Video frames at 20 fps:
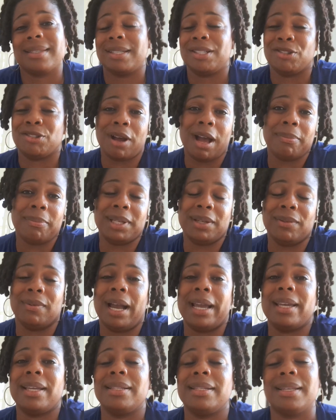and dropped it
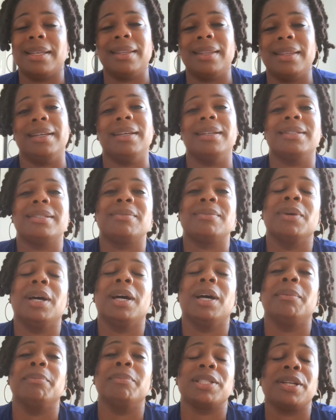right into the
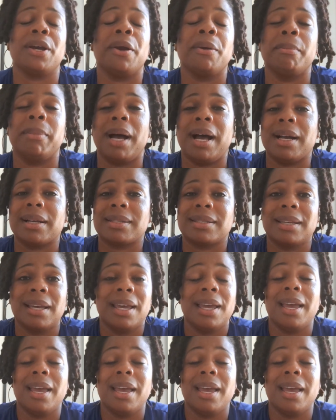return box.